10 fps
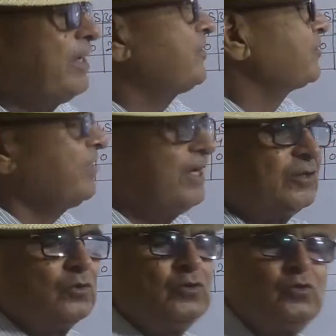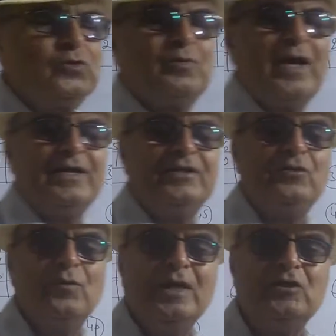I say to you to find
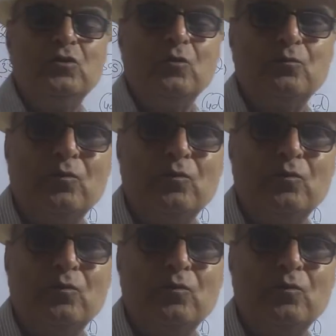the value of